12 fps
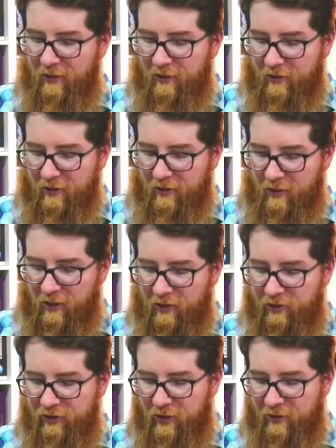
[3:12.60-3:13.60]

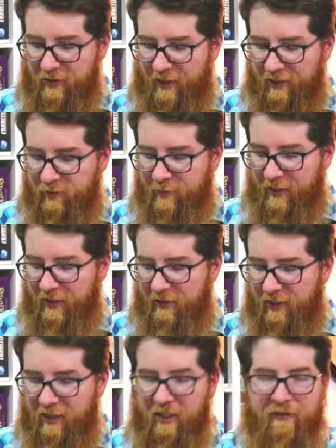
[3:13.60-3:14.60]
Carcassonne has been
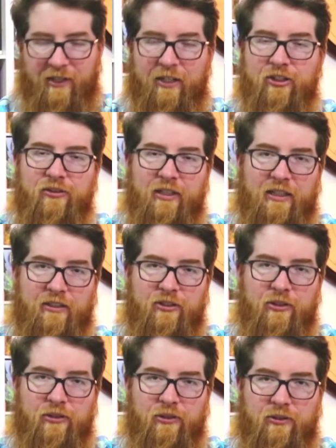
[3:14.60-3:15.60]
kind of an entry
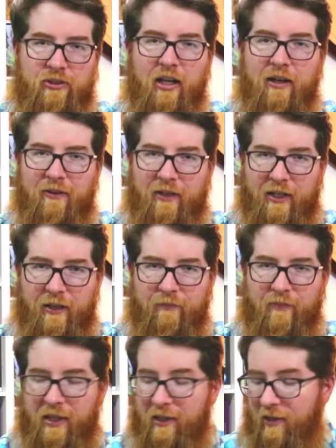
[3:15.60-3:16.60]
to tile laying.
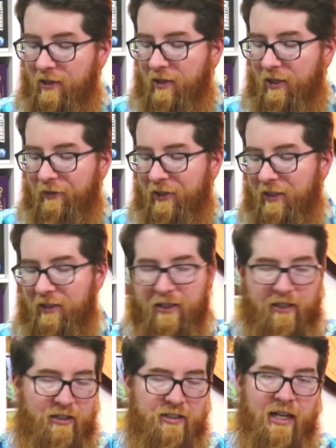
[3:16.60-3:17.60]
In
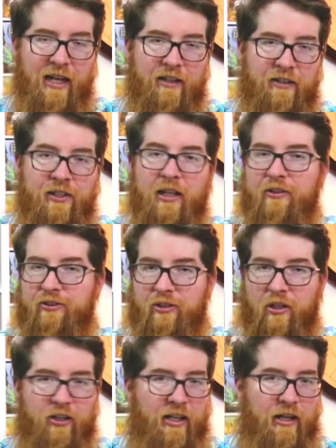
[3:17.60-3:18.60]
Catan, the tiles are
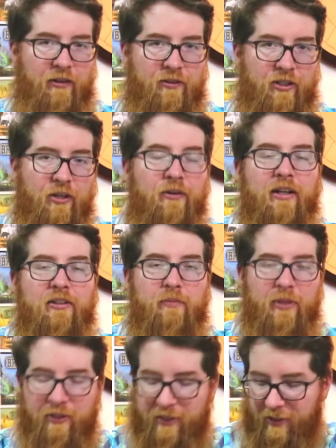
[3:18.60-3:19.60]
already out. You don't get to
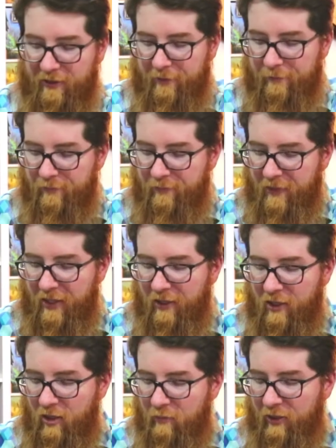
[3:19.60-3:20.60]
build anything.
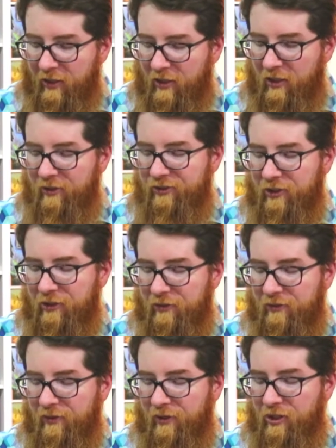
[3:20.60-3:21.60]
But in Carcassonne,
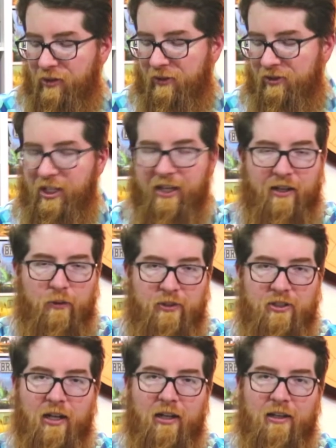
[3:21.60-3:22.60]
you are taking one
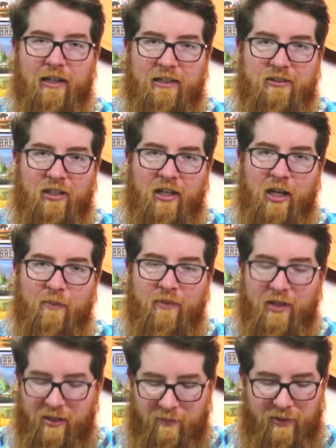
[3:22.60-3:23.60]
tile at a time
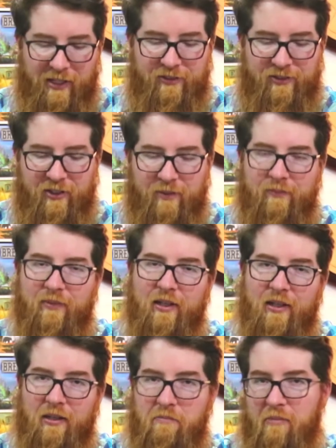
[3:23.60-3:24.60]
and placing them,
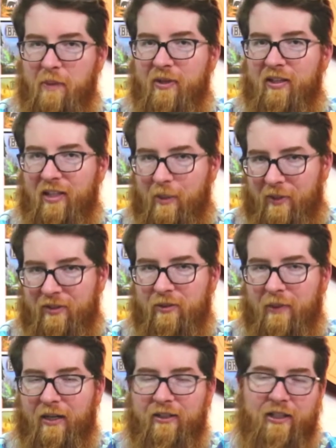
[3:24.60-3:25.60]
maybe claiming some
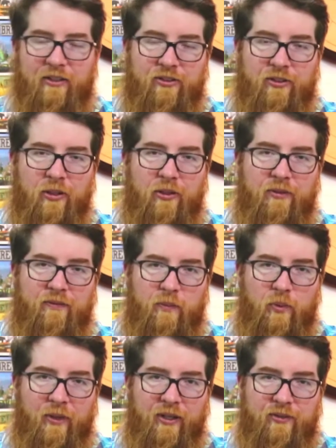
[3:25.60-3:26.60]
area as your own for
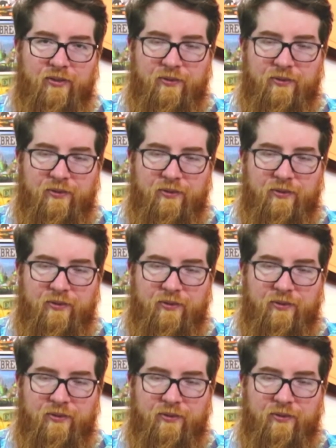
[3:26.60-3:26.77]
points.